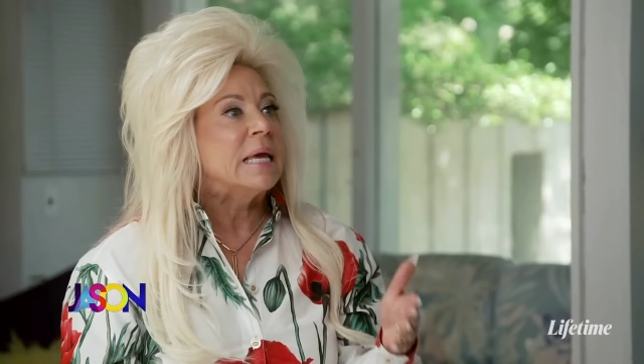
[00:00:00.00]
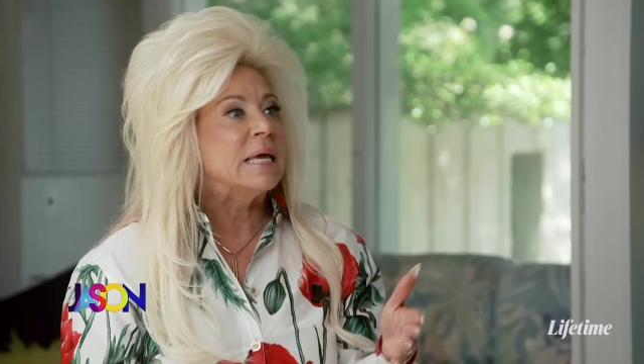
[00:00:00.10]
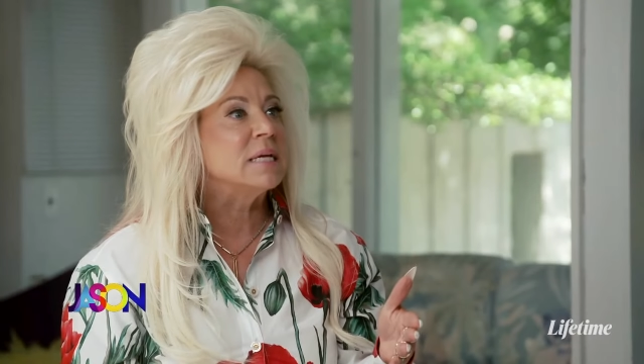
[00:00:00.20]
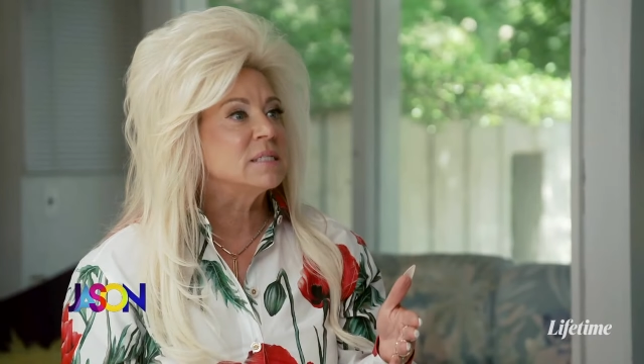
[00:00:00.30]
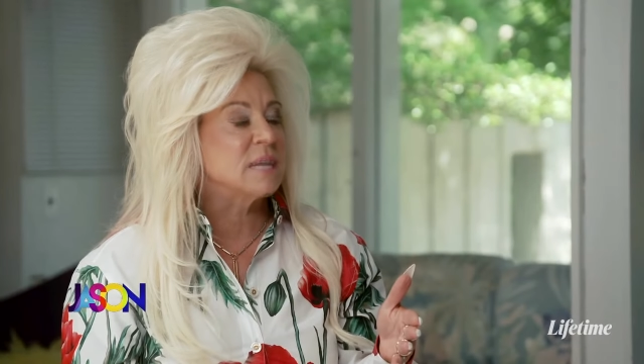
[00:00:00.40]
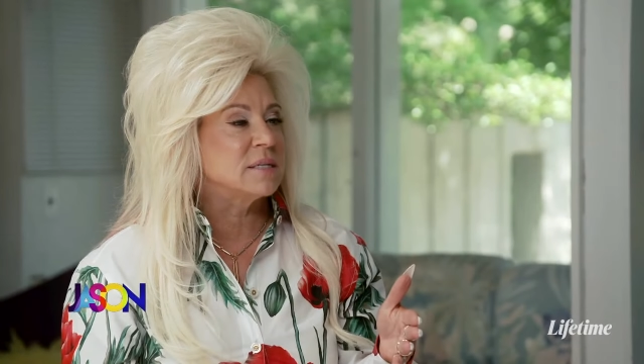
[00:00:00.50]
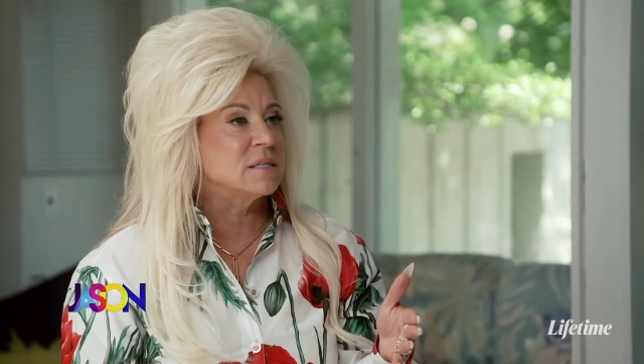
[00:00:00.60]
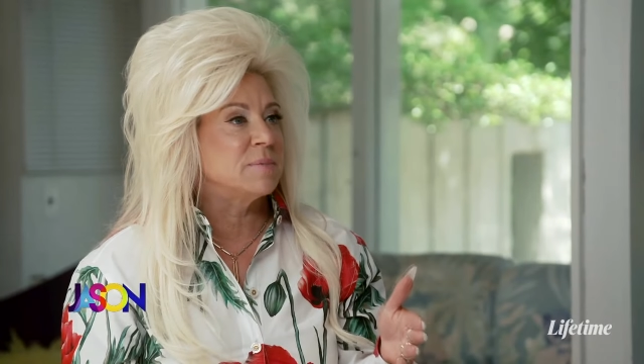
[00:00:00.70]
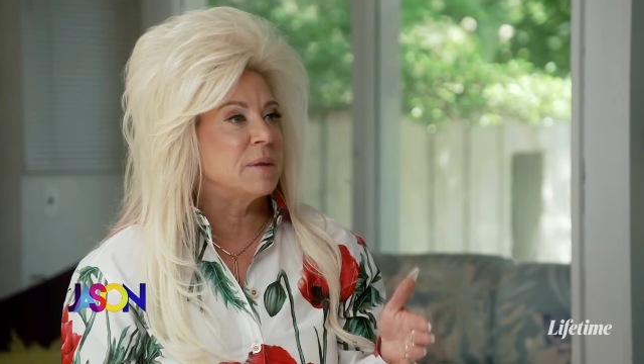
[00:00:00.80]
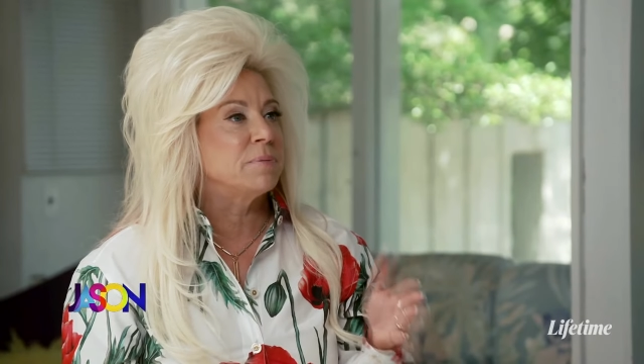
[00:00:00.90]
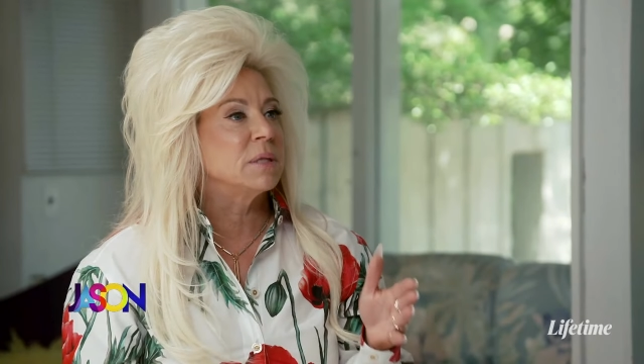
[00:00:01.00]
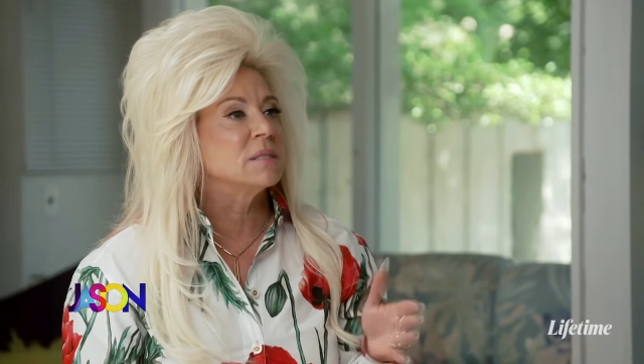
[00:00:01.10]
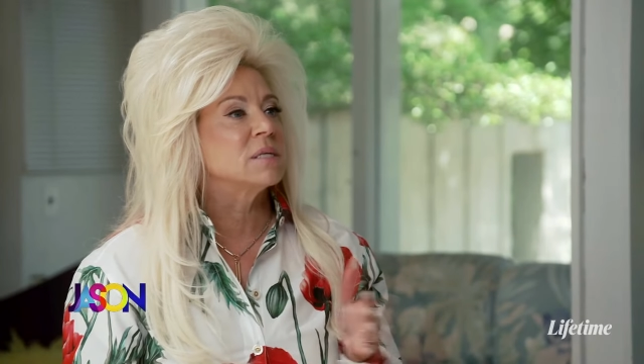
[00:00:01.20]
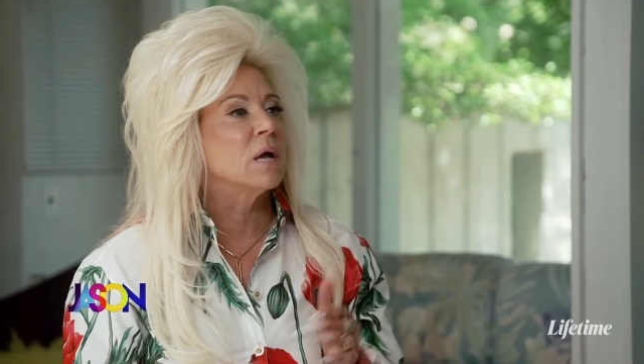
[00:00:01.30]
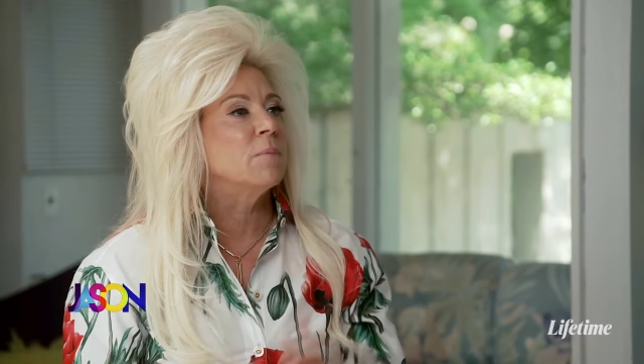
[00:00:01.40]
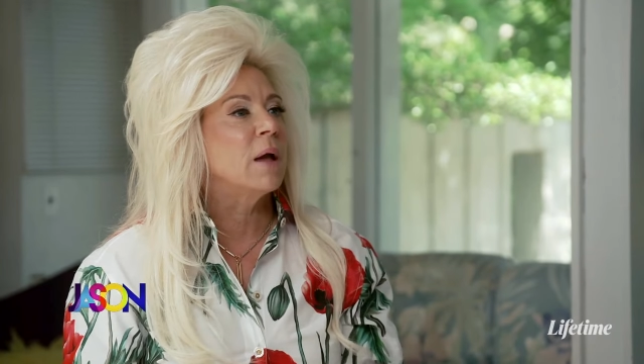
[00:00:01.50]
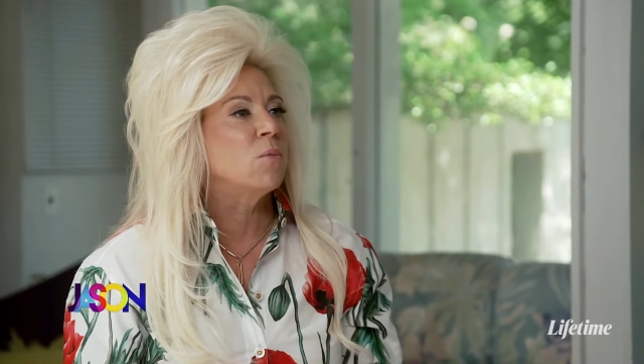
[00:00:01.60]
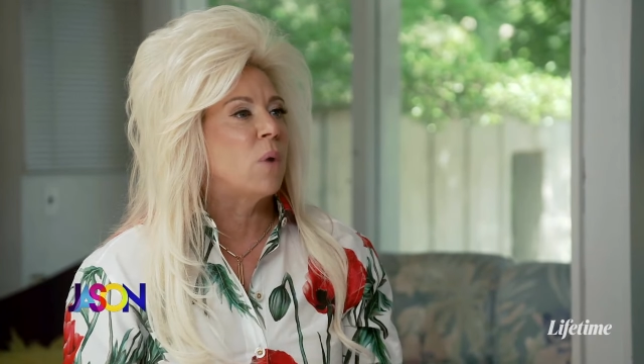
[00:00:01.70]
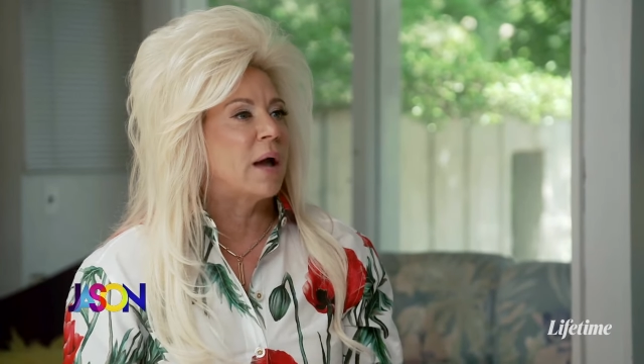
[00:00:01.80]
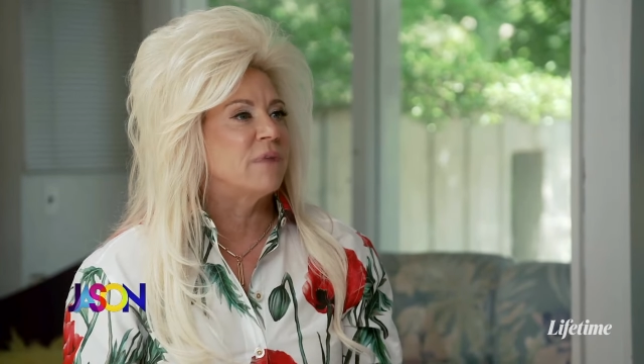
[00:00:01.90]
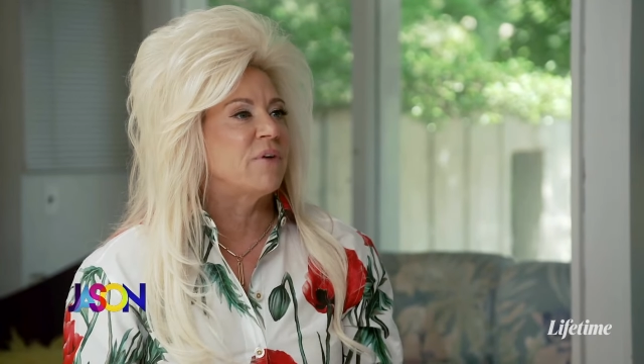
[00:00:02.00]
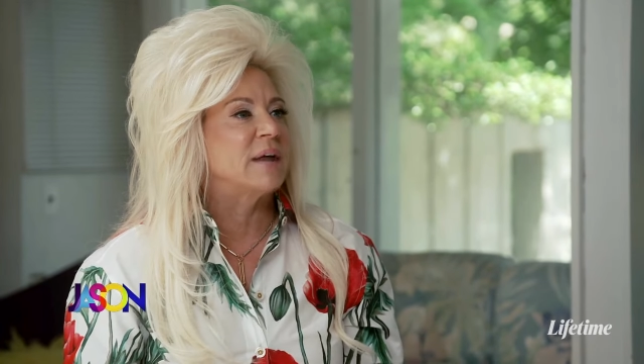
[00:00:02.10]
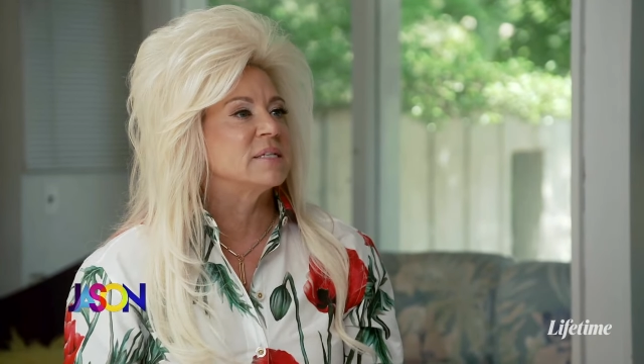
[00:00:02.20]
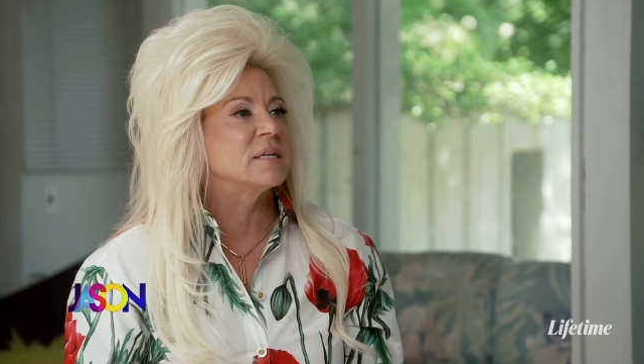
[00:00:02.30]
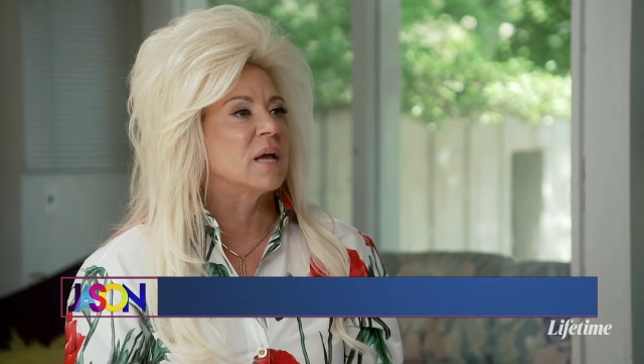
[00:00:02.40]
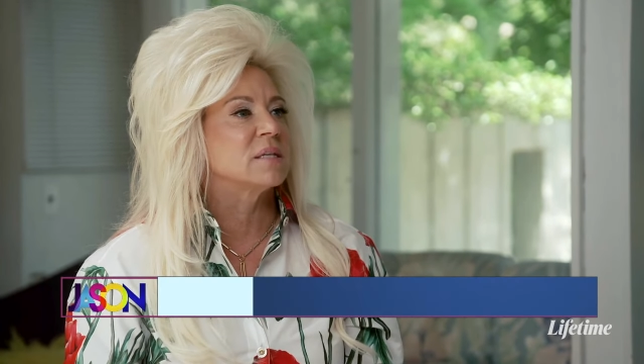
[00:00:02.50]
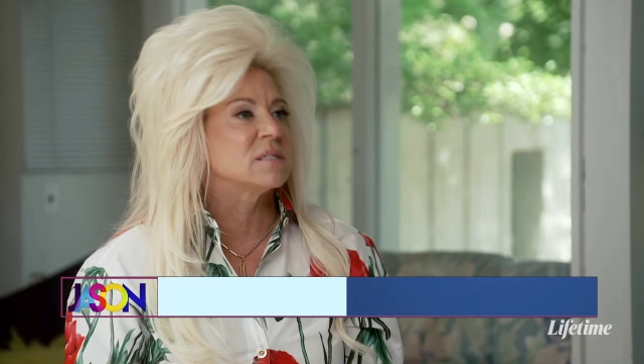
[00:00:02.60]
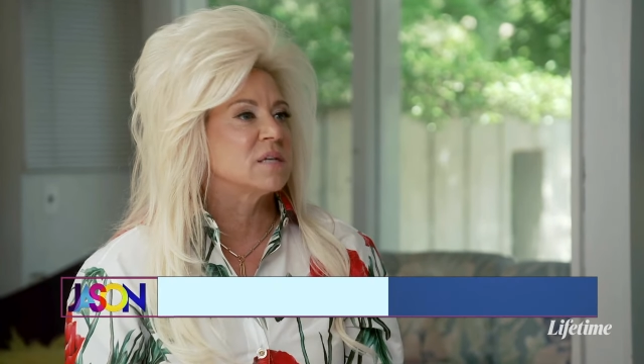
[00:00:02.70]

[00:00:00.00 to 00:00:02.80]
He said to me, Please tell my wife I did not